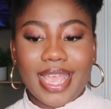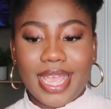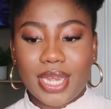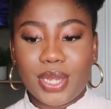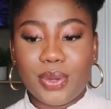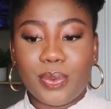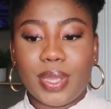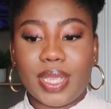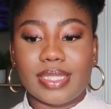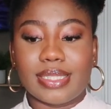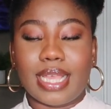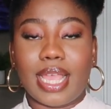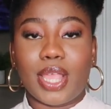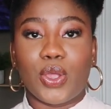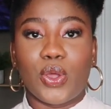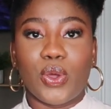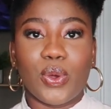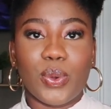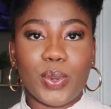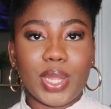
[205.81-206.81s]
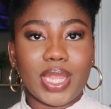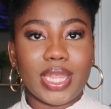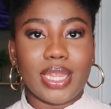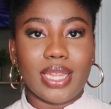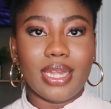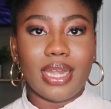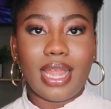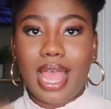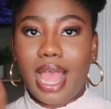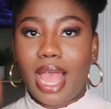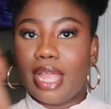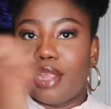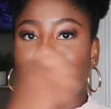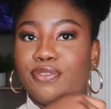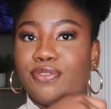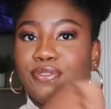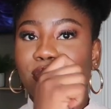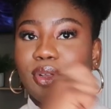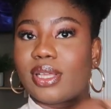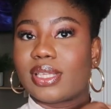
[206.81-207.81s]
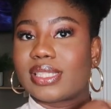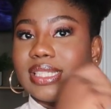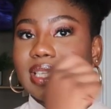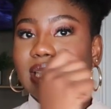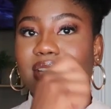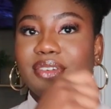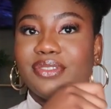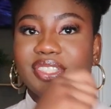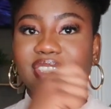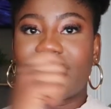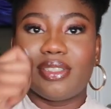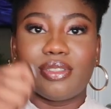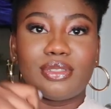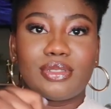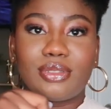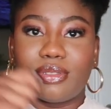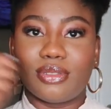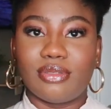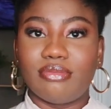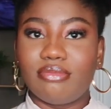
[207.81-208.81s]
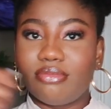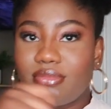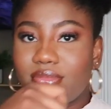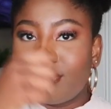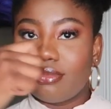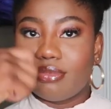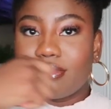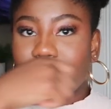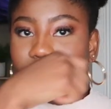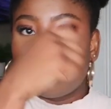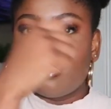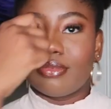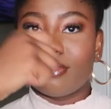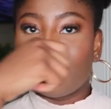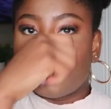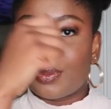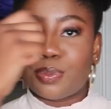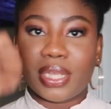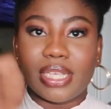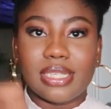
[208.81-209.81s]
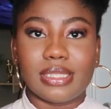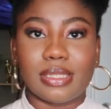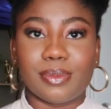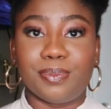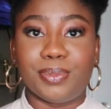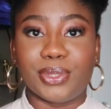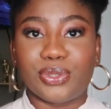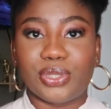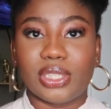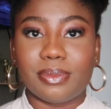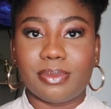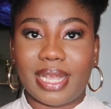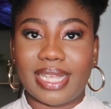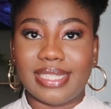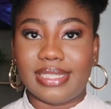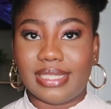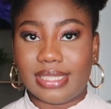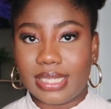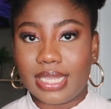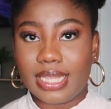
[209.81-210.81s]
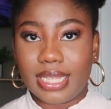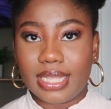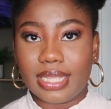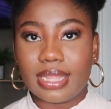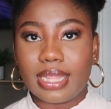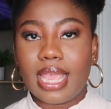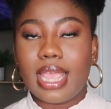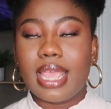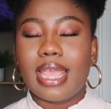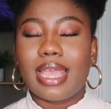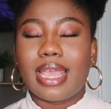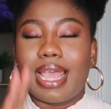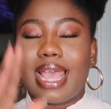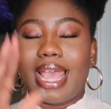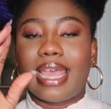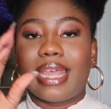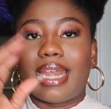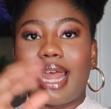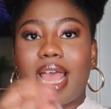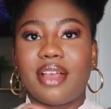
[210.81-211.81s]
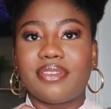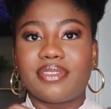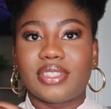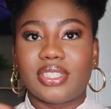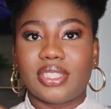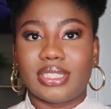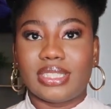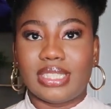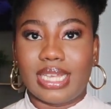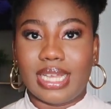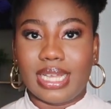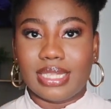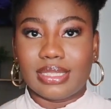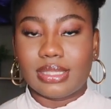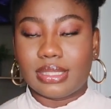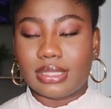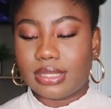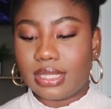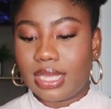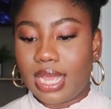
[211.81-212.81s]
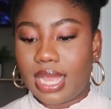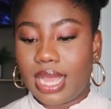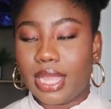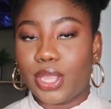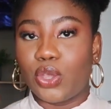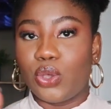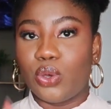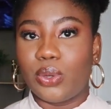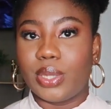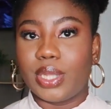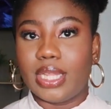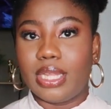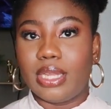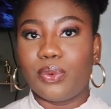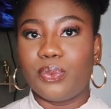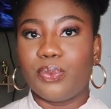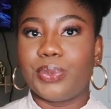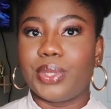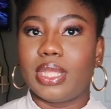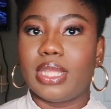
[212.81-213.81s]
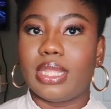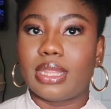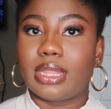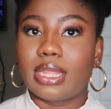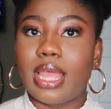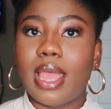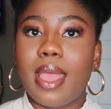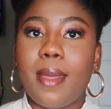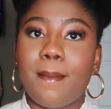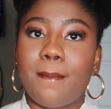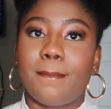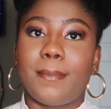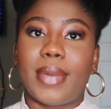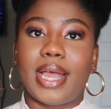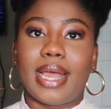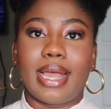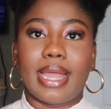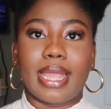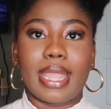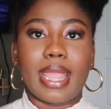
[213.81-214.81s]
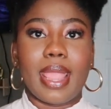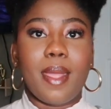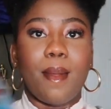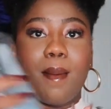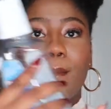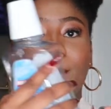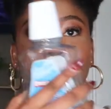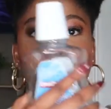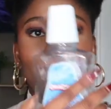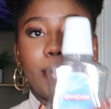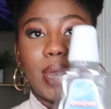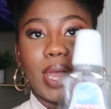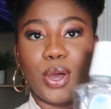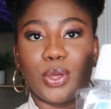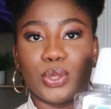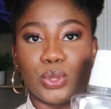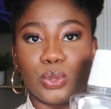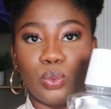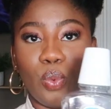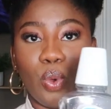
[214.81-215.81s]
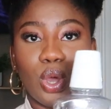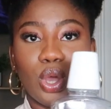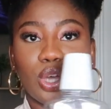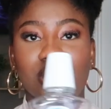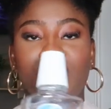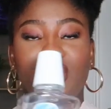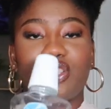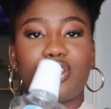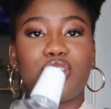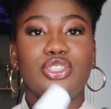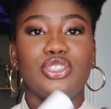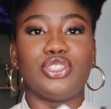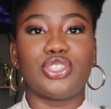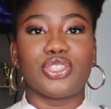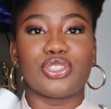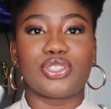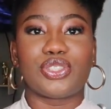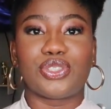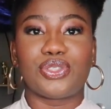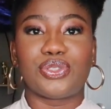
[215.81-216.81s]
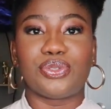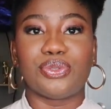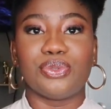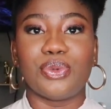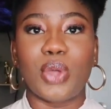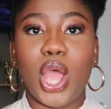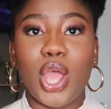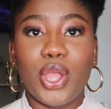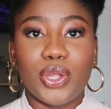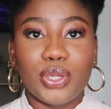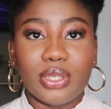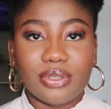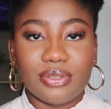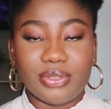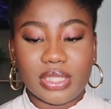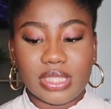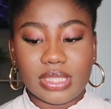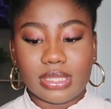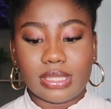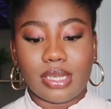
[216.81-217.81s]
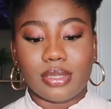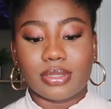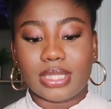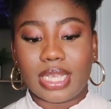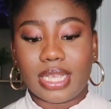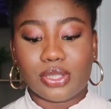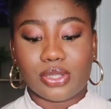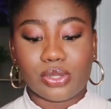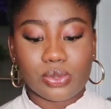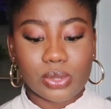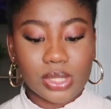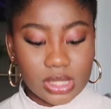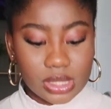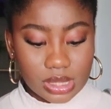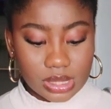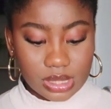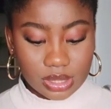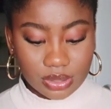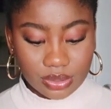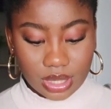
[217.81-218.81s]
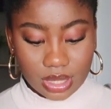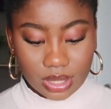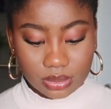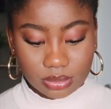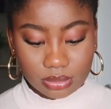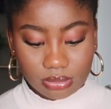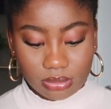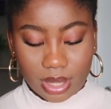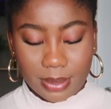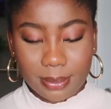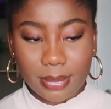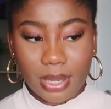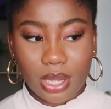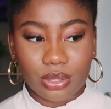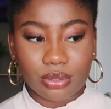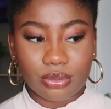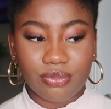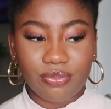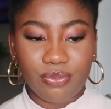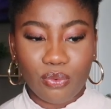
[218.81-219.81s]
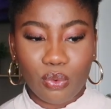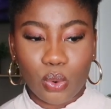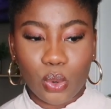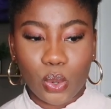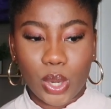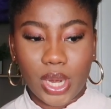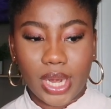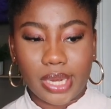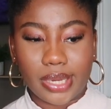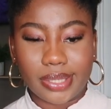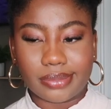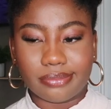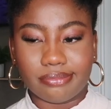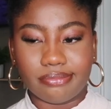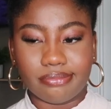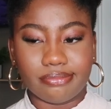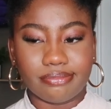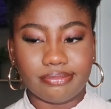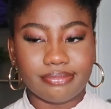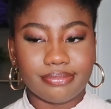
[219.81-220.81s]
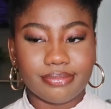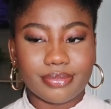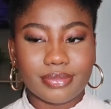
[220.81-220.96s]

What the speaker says: Anyways, I go in, I floss every single space between my teeth, and after that I go in with my mouthwash just to rinse out. I swish this around my mouth for